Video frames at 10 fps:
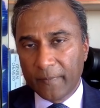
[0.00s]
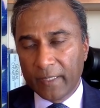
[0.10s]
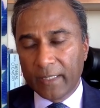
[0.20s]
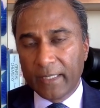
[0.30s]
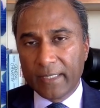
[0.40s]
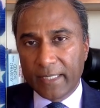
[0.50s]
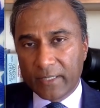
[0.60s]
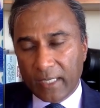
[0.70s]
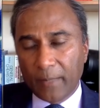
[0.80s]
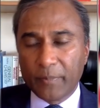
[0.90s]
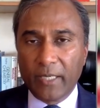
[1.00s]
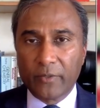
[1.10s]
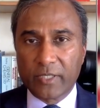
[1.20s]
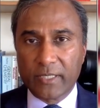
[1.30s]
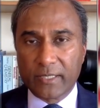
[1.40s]
is a
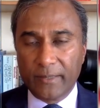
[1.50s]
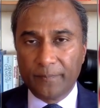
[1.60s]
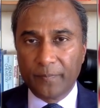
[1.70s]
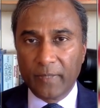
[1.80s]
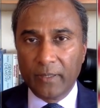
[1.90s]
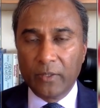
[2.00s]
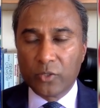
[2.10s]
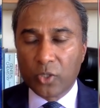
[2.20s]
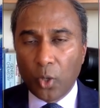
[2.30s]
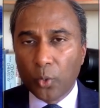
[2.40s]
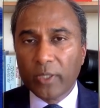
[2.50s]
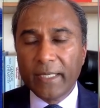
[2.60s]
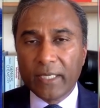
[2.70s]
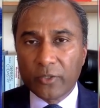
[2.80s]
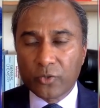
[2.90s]
top-down system,
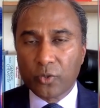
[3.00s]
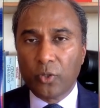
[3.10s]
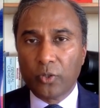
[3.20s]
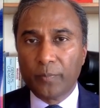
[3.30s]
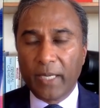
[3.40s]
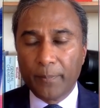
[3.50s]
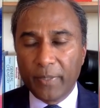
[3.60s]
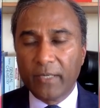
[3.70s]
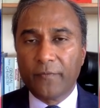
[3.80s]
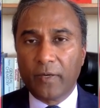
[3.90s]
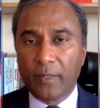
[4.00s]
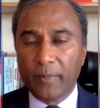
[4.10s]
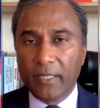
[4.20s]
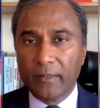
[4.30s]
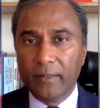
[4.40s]
totally controlled by big
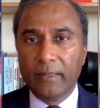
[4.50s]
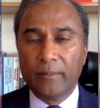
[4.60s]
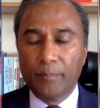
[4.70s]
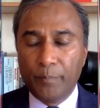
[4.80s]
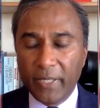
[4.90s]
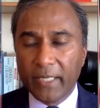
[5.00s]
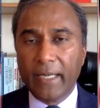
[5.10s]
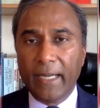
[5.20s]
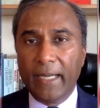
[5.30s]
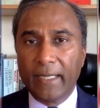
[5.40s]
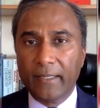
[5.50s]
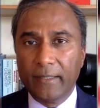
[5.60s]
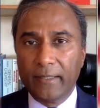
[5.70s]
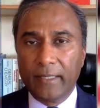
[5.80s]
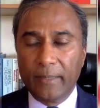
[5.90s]
pharma, big ag,
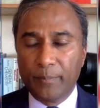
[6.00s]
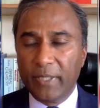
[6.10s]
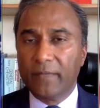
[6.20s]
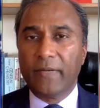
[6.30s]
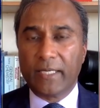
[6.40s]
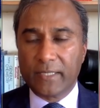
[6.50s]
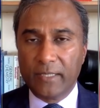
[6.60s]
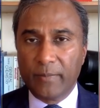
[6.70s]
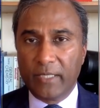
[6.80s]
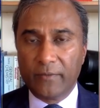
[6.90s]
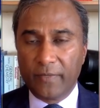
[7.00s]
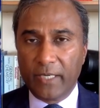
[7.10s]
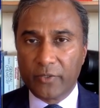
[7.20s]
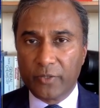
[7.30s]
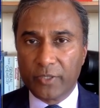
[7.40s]
and big vaccine
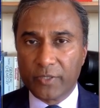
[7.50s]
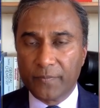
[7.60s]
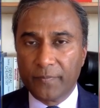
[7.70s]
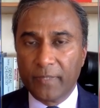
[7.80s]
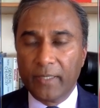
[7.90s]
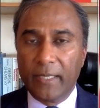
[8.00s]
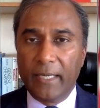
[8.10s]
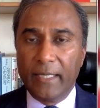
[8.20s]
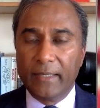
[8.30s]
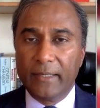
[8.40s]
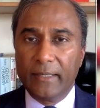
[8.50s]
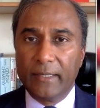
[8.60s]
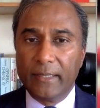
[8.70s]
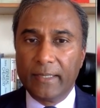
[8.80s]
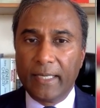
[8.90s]
manufacturers. And
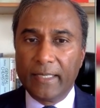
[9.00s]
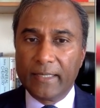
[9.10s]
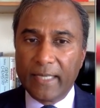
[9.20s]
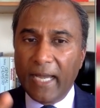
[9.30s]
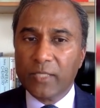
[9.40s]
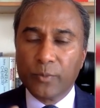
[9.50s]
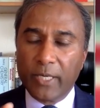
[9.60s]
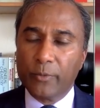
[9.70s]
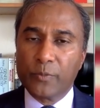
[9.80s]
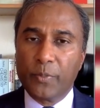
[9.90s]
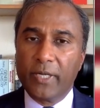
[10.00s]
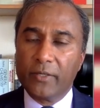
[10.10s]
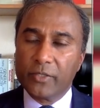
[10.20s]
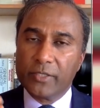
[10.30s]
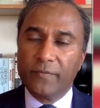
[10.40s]
that's what I was putting
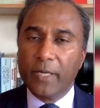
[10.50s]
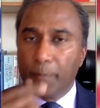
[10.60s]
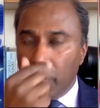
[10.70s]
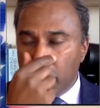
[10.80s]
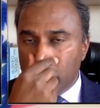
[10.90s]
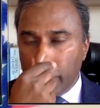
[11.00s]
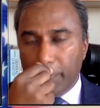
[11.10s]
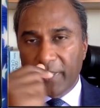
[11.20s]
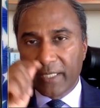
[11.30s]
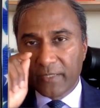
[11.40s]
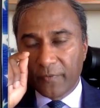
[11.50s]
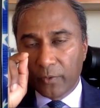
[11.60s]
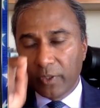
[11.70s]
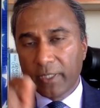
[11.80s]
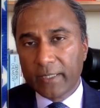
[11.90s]
out. So it's a very potent tweet because if
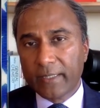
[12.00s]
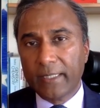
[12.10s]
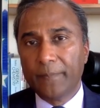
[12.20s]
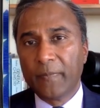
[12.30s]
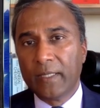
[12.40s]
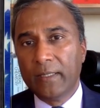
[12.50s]
you look at the